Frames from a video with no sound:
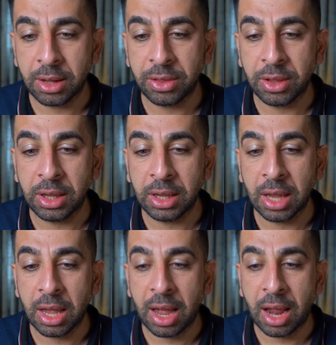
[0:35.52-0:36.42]
the
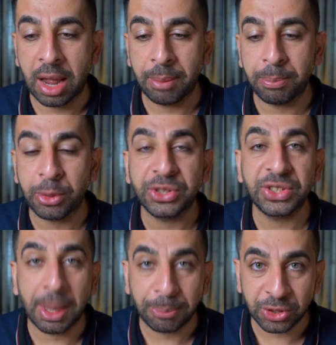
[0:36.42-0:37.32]

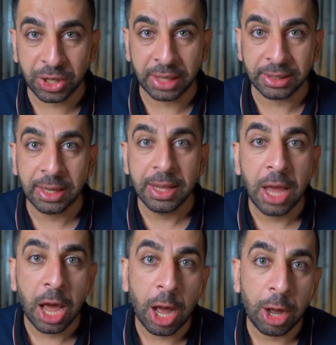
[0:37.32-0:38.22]
perception
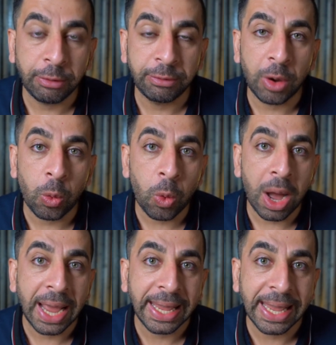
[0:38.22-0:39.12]
of
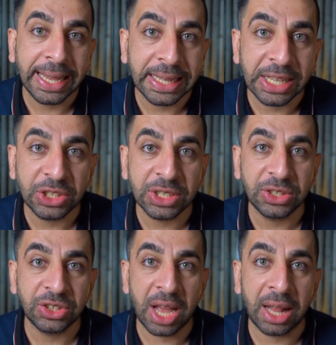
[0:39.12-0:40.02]
why English is
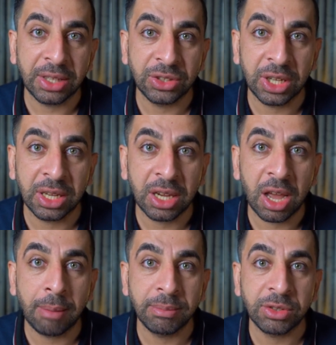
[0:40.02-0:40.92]
challenging
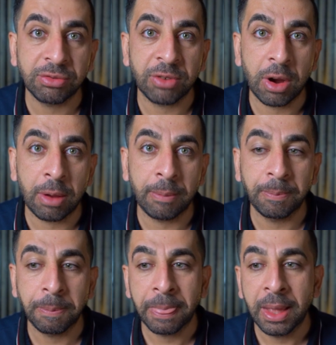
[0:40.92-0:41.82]
comes from
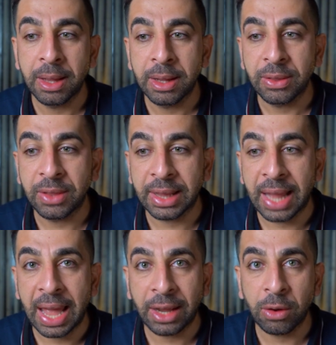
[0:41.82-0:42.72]
the
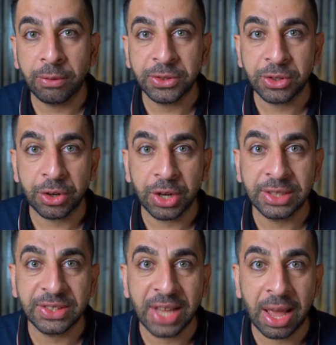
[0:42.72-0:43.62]
lack of certain
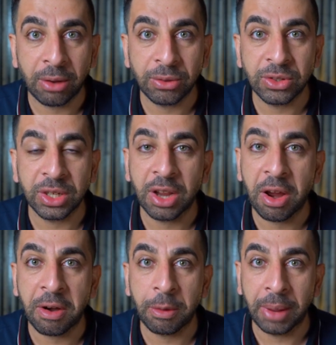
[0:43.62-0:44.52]
sounds in
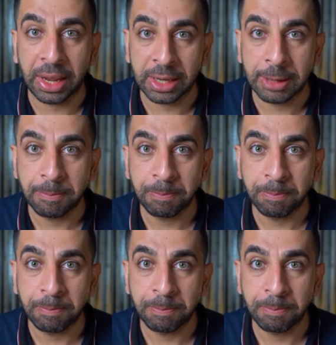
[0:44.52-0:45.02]
Arabic